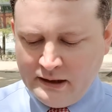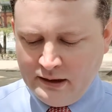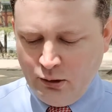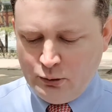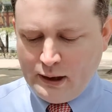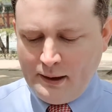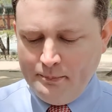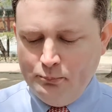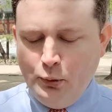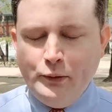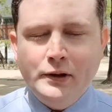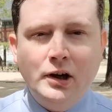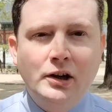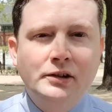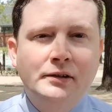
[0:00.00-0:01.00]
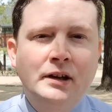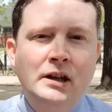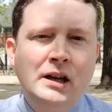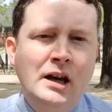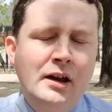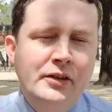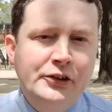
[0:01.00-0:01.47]
Okay, moving on.
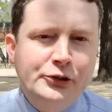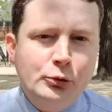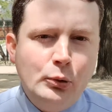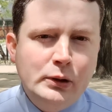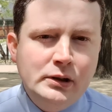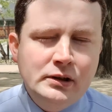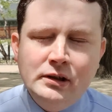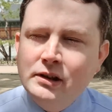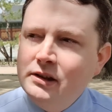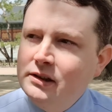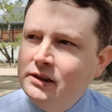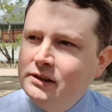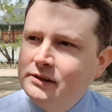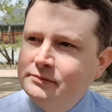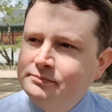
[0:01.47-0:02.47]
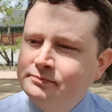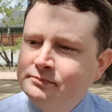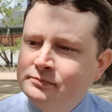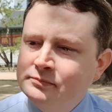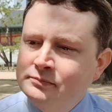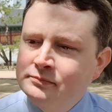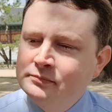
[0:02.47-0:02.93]
This one,
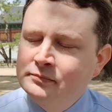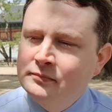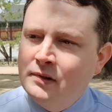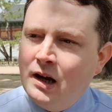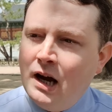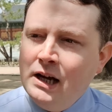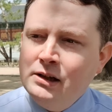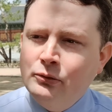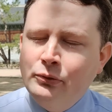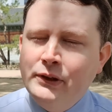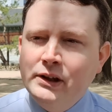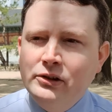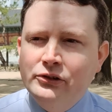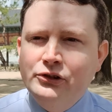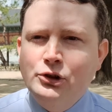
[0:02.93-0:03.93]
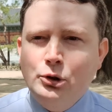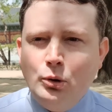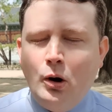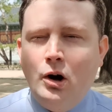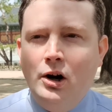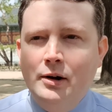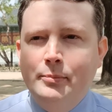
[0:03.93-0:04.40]
I don't think is too
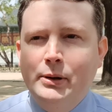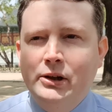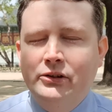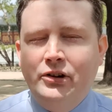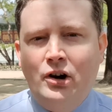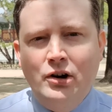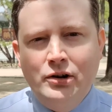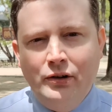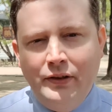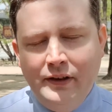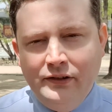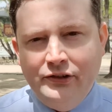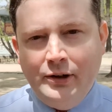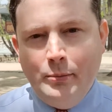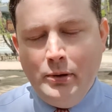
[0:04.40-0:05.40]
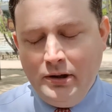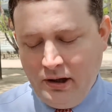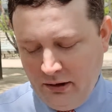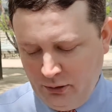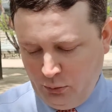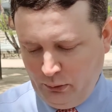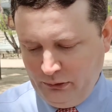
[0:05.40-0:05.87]
hard, but it's harder than some of the
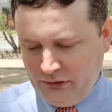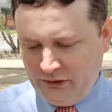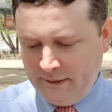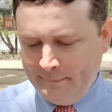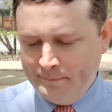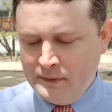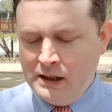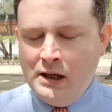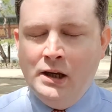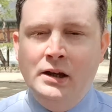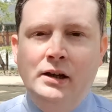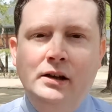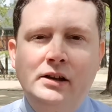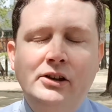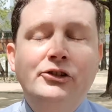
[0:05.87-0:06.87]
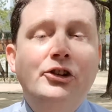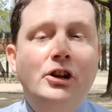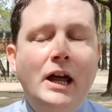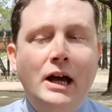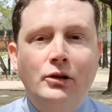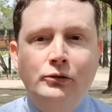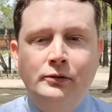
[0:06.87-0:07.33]
other ones. It's a
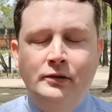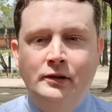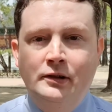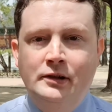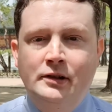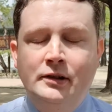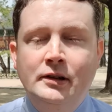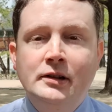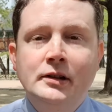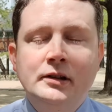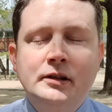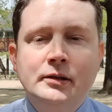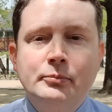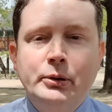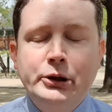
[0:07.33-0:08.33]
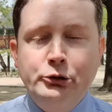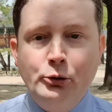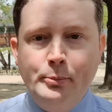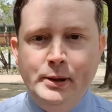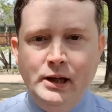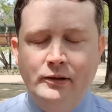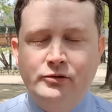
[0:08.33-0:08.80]
noun. Please
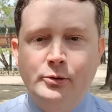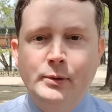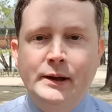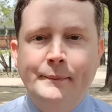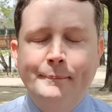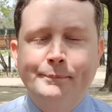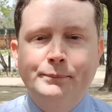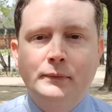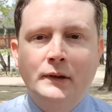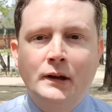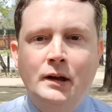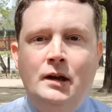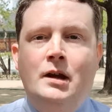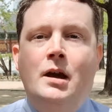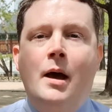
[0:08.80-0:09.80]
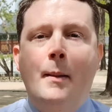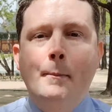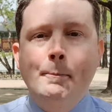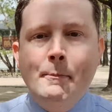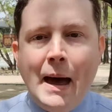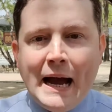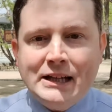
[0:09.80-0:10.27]
repeat after me.
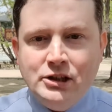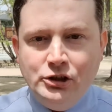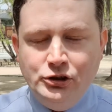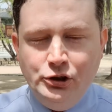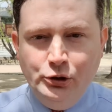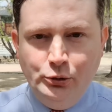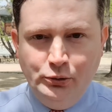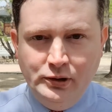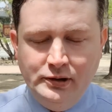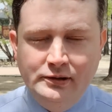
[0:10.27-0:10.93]
Magnitude.